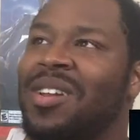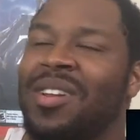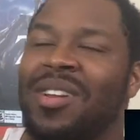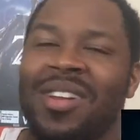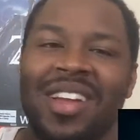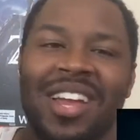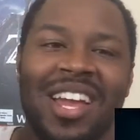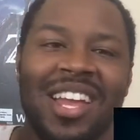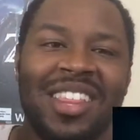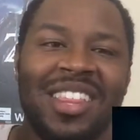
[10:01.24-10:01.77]

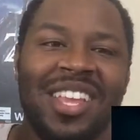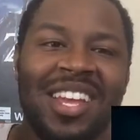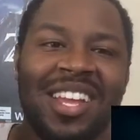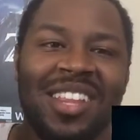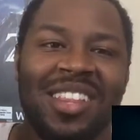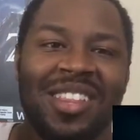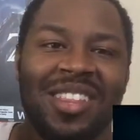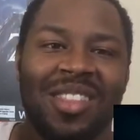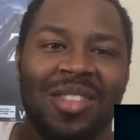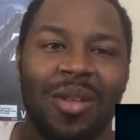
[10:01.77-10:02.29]
And
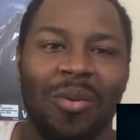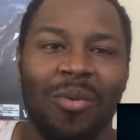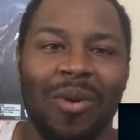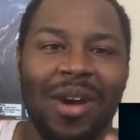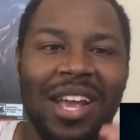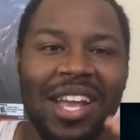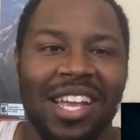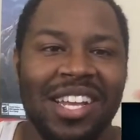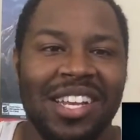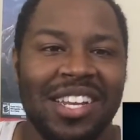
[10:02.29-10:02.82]
then the way
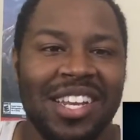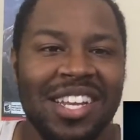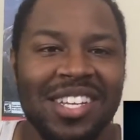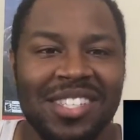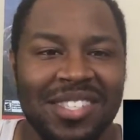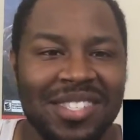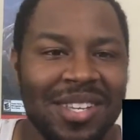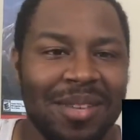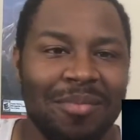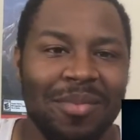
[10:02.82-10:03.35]
he
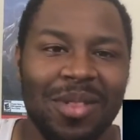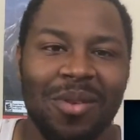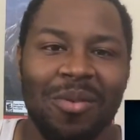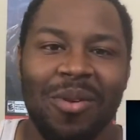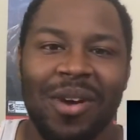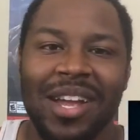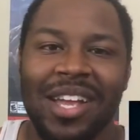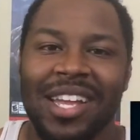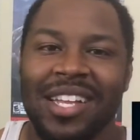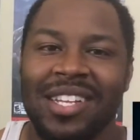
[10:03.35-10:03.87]
disses him and the
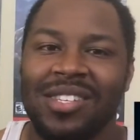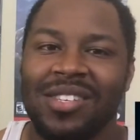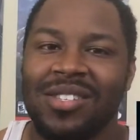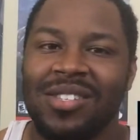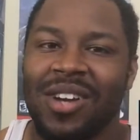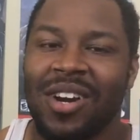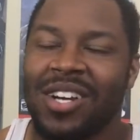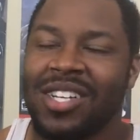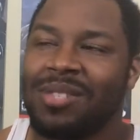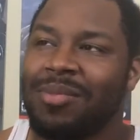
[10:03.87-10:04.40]
way he
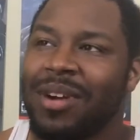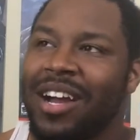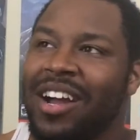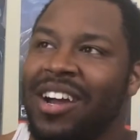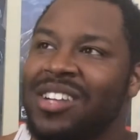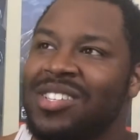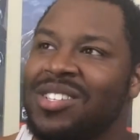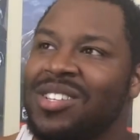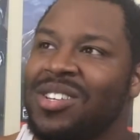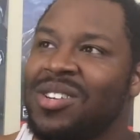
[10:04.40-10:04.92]
talks about how
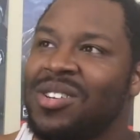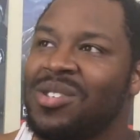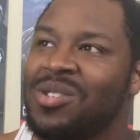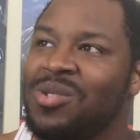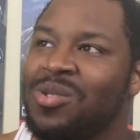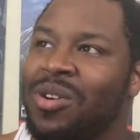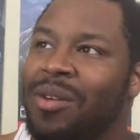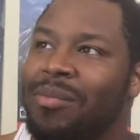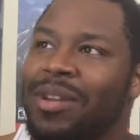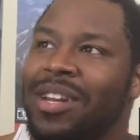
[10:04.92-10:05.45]
he's going to
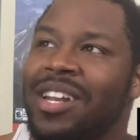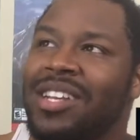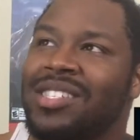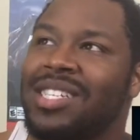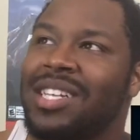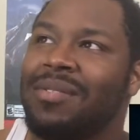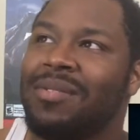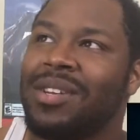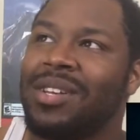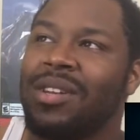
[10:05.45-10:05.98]
destroy him, he doesn't
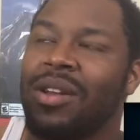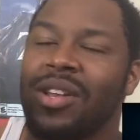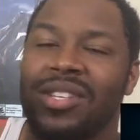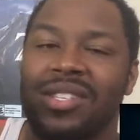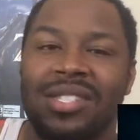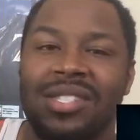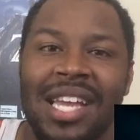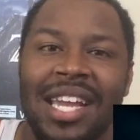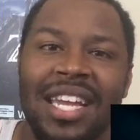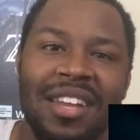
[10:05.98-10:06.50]
even
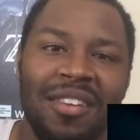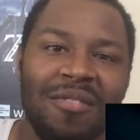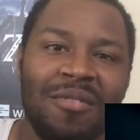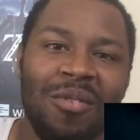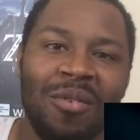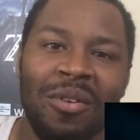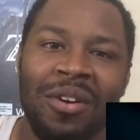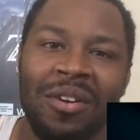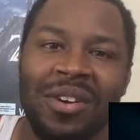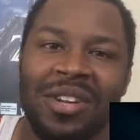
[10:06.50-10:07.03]
say it for
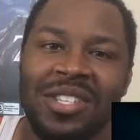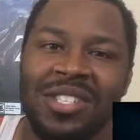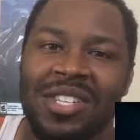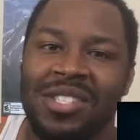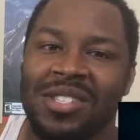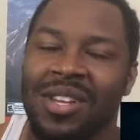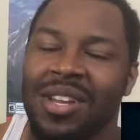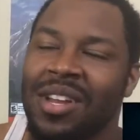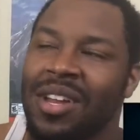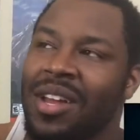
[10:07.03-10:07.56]
real. He
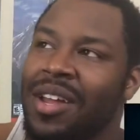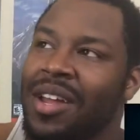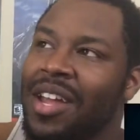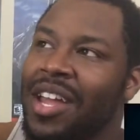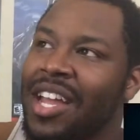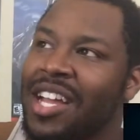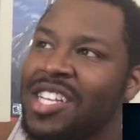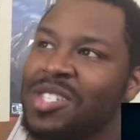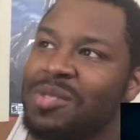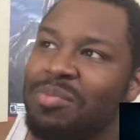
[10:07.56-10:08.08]
just
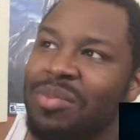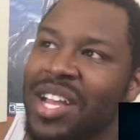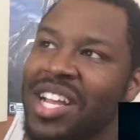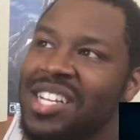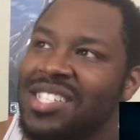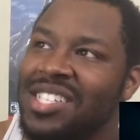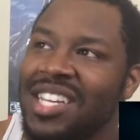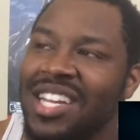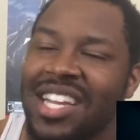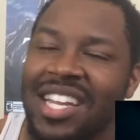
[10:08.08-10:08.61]

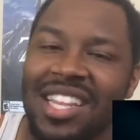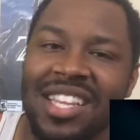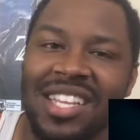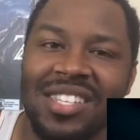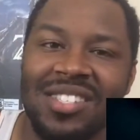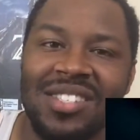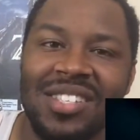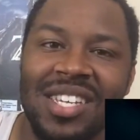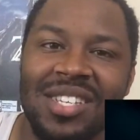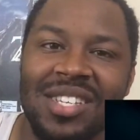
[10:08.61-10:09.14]
explains it in
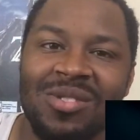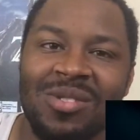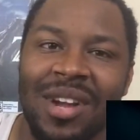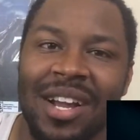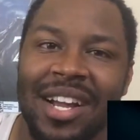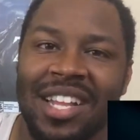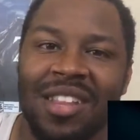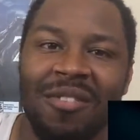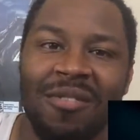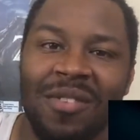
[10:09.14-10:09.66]
this diss
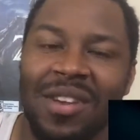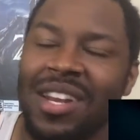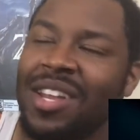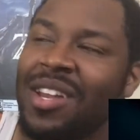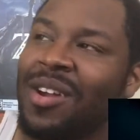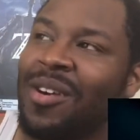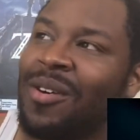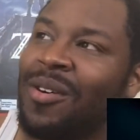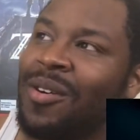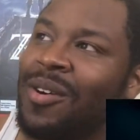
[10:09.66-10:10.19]
track in the
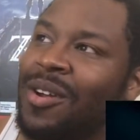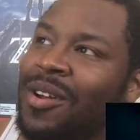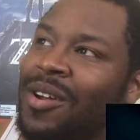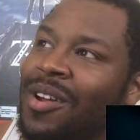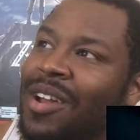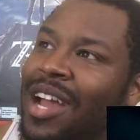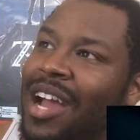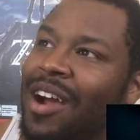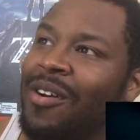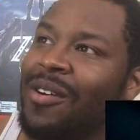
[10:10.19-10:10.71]
video
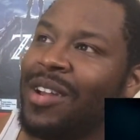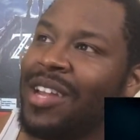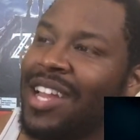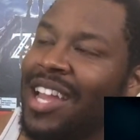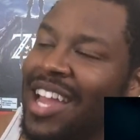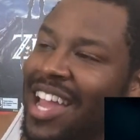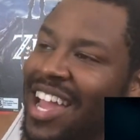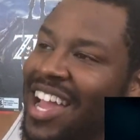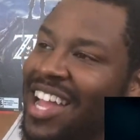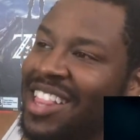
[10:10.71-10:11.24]
how he
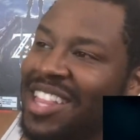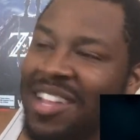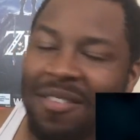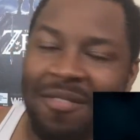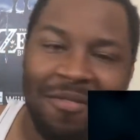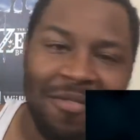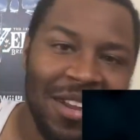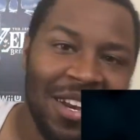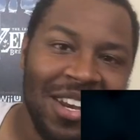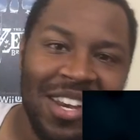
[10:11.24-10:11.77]
had the
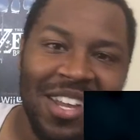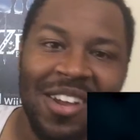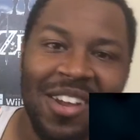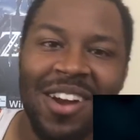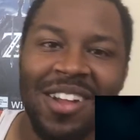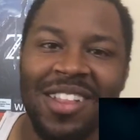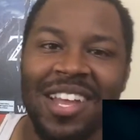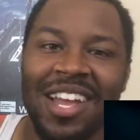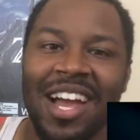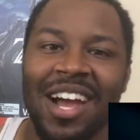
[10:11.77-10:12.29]
Infinity
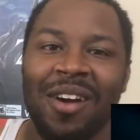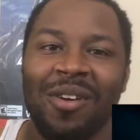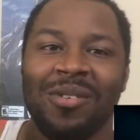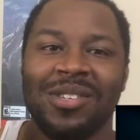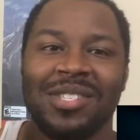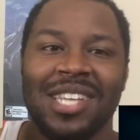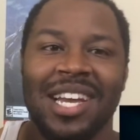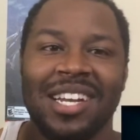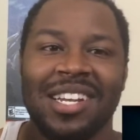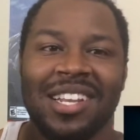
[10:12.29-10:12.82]
Gauntlet, how
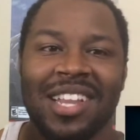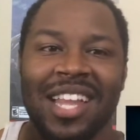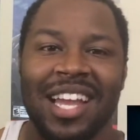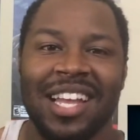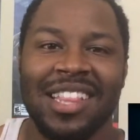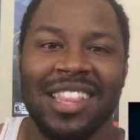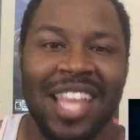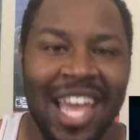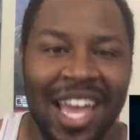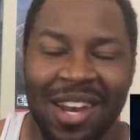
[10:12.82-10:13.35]
he's acting
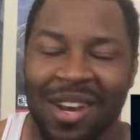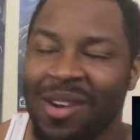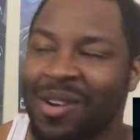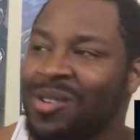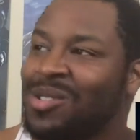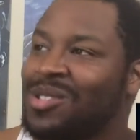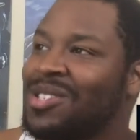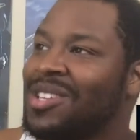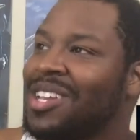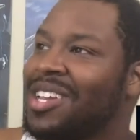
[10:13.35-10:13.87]
like
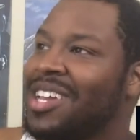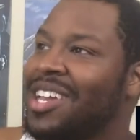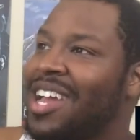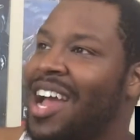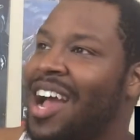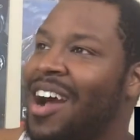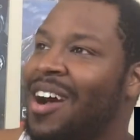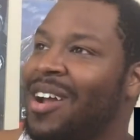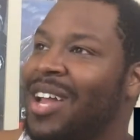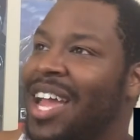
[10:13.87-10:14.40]
Thanos,
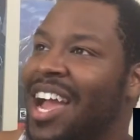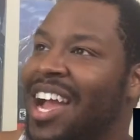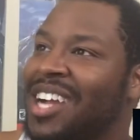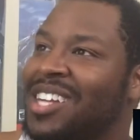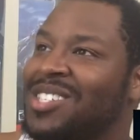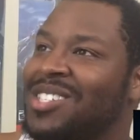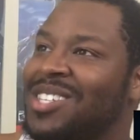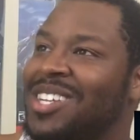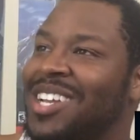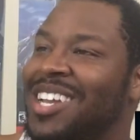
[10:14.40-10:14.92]
how he actually,